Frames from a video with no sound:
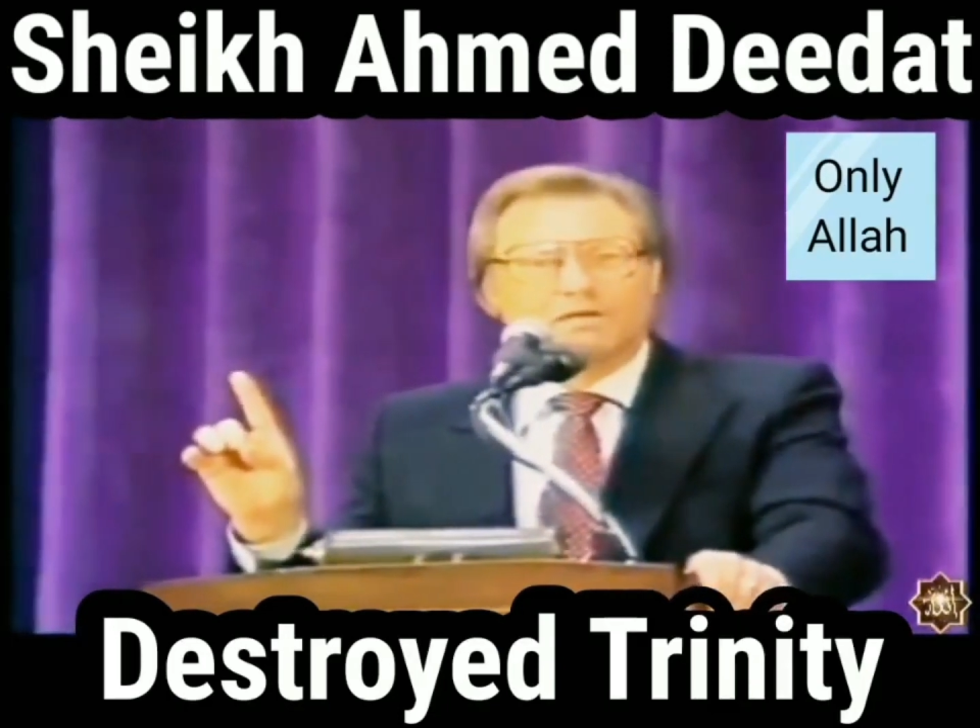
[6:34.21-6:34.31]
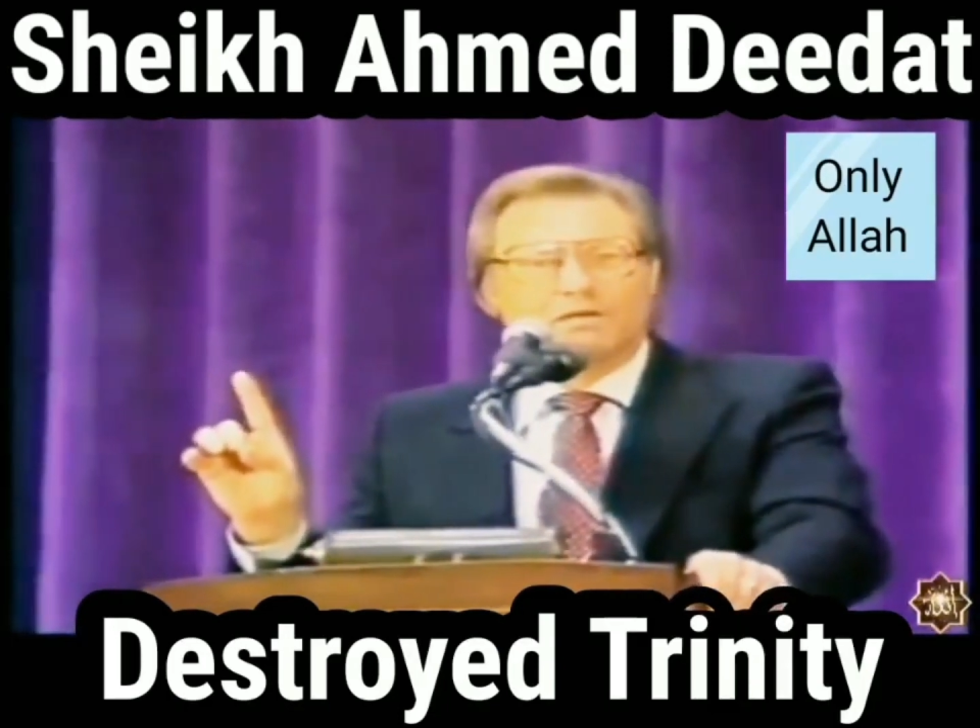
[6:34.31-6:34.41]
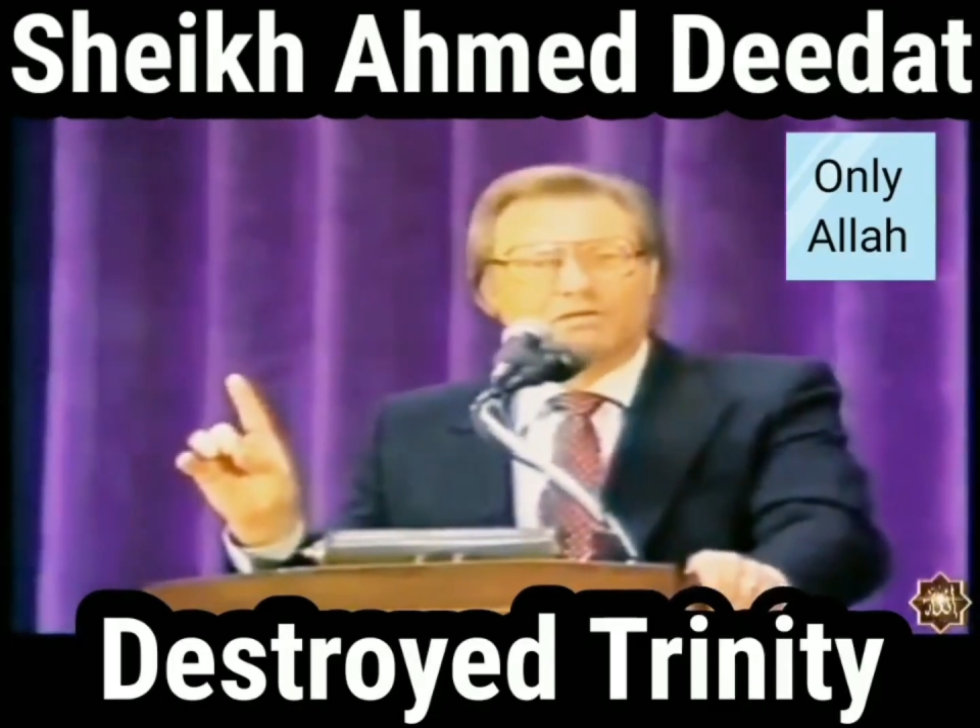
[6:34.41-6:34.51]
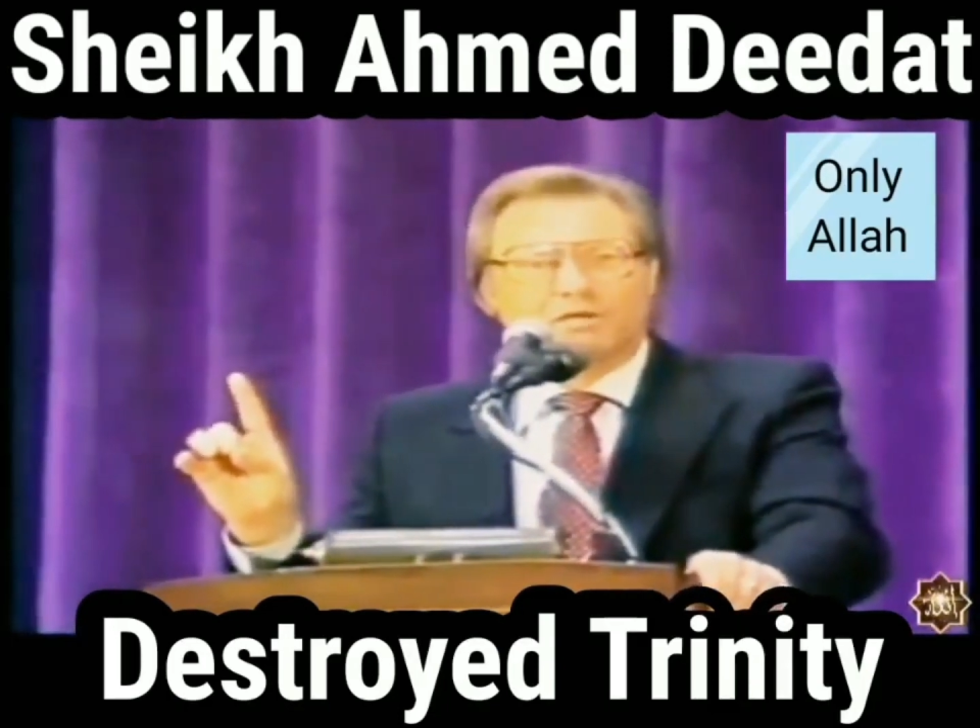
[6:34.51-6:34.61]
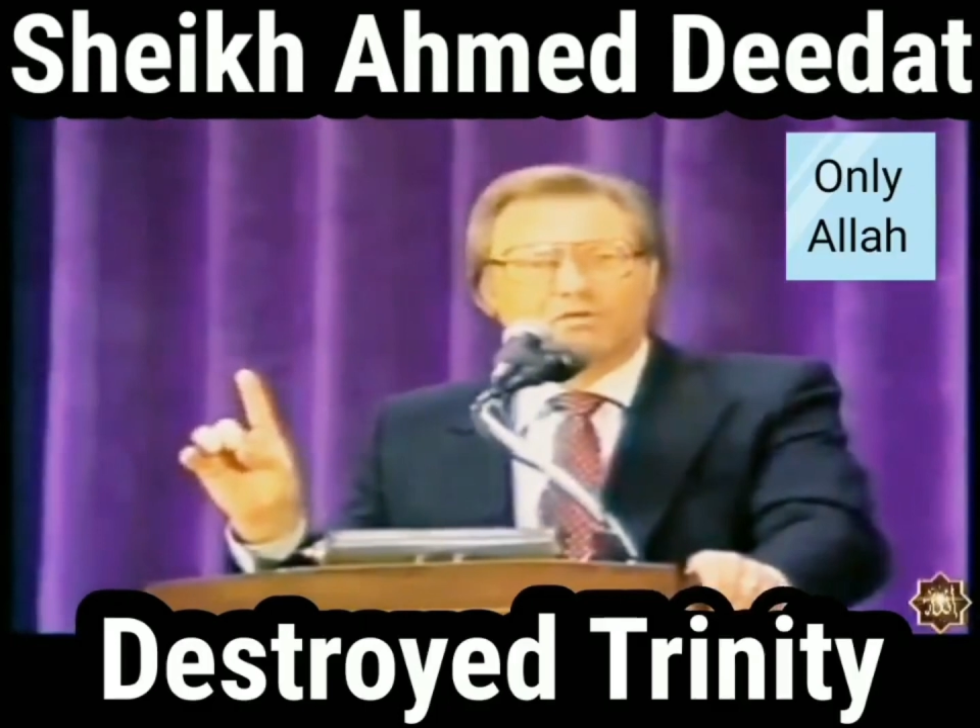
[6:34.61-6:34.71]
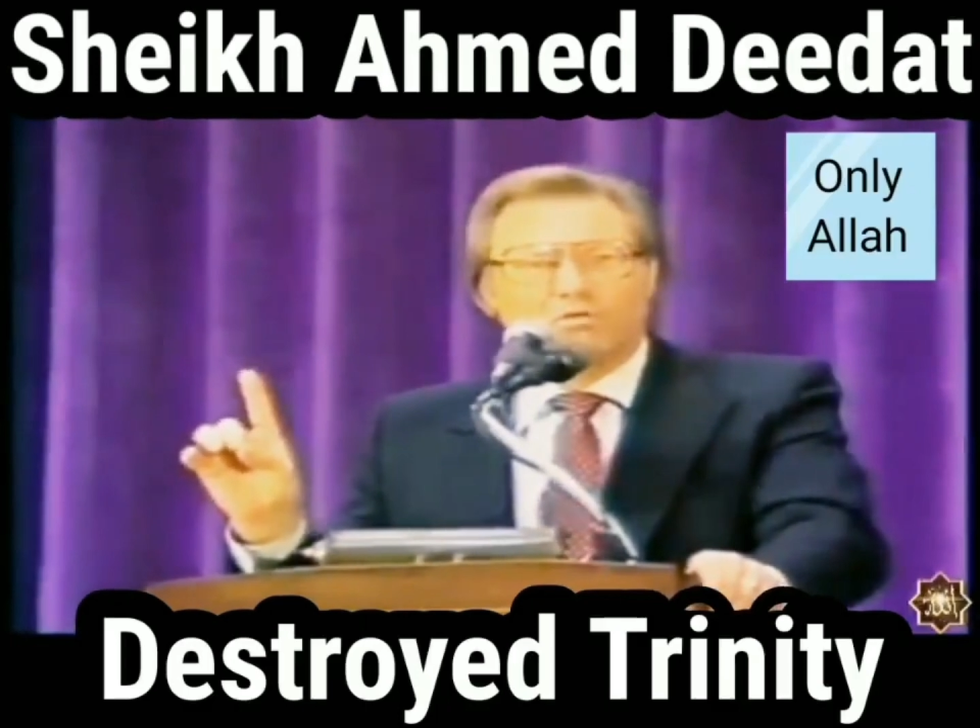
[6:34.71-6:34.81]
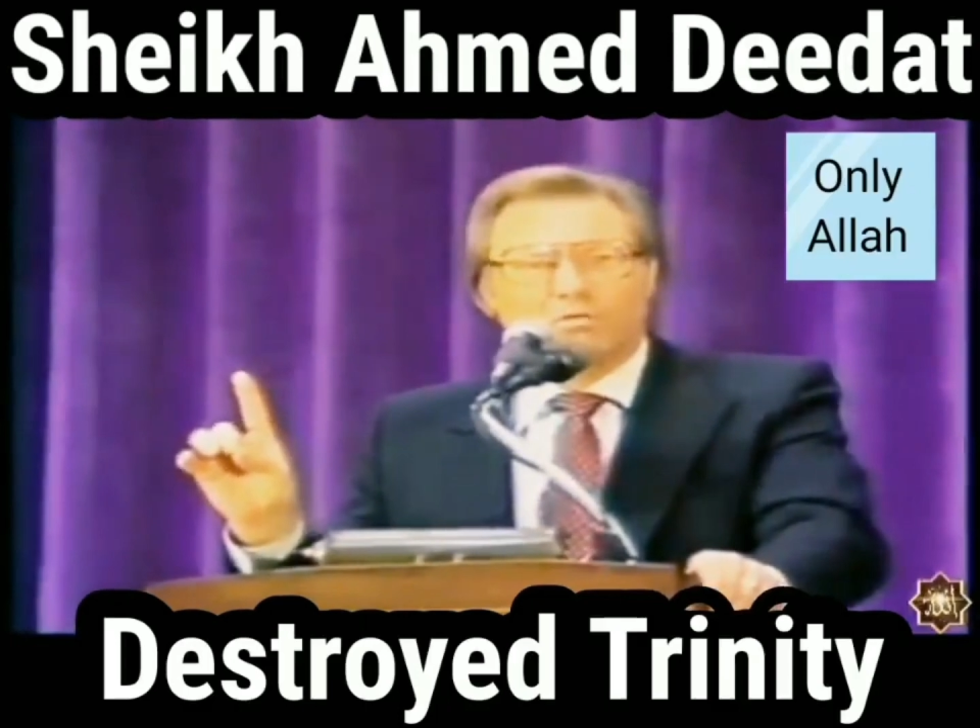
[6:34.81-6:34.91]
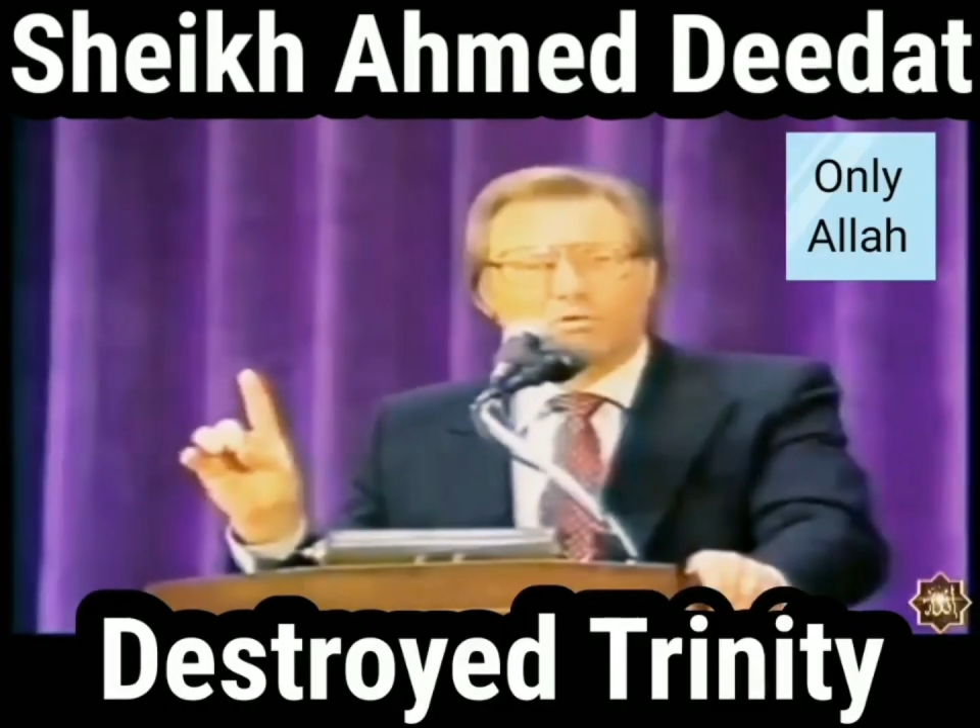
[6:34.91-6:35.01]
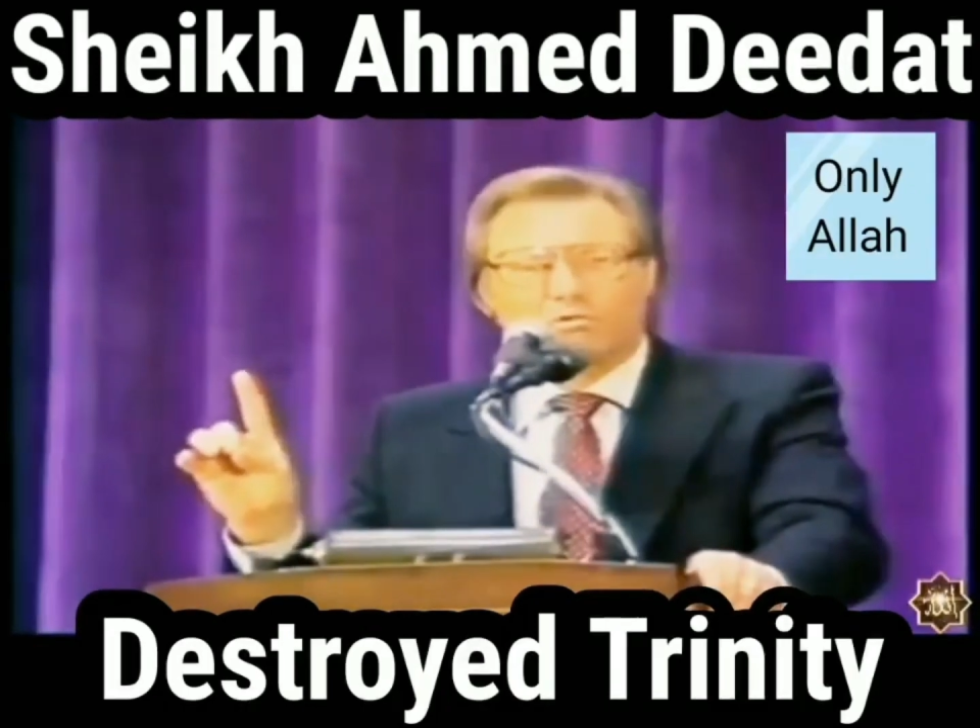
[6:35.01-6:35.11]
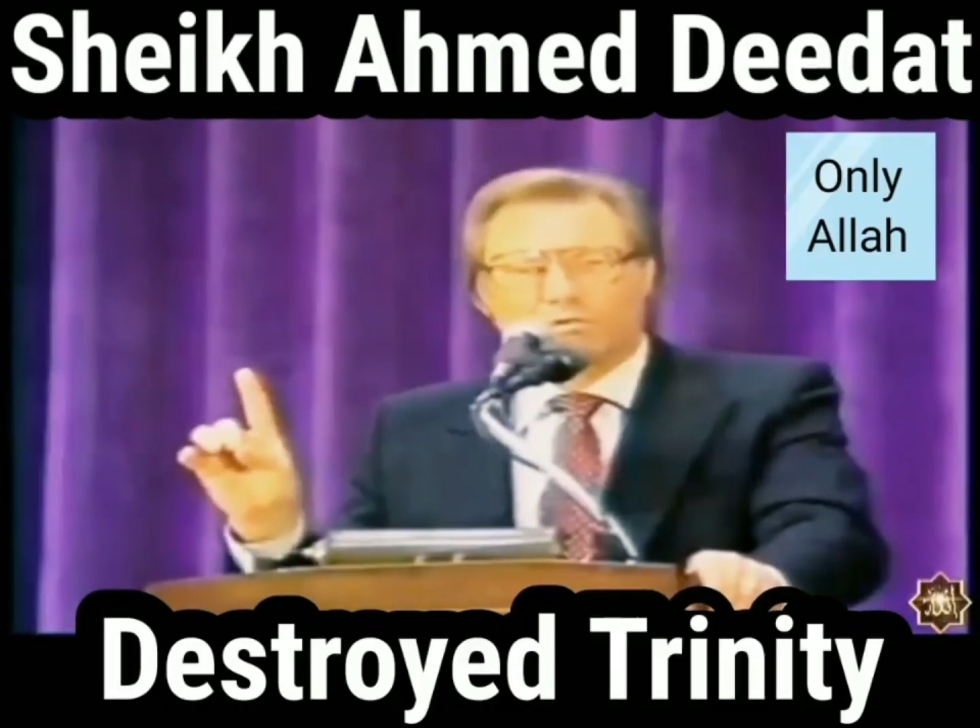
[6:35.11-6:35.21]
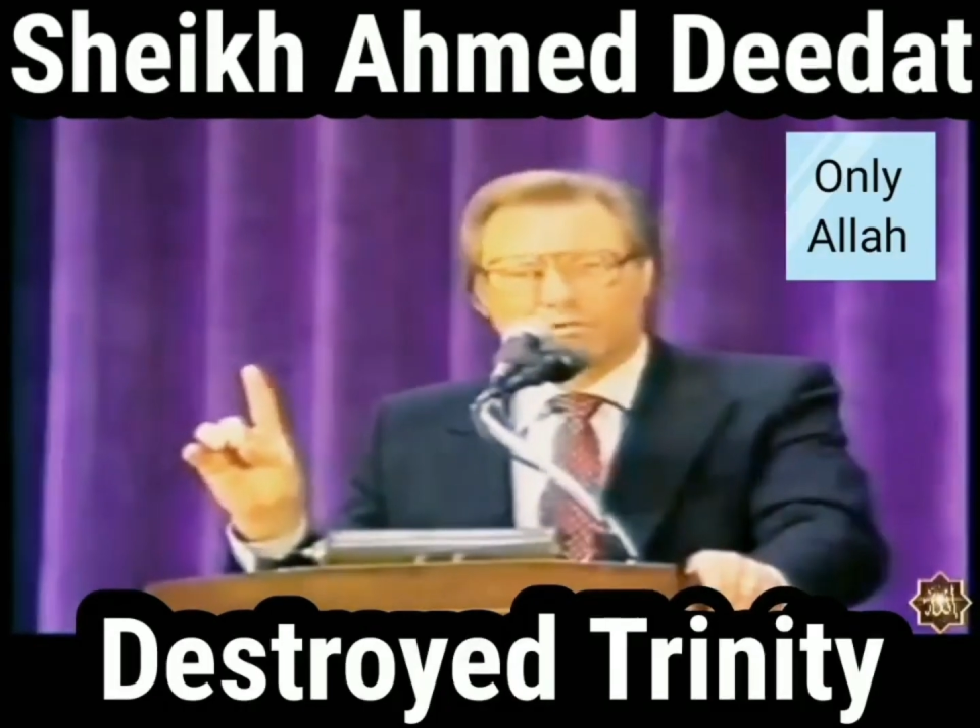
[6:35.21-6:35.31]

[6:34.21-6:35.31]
anything you want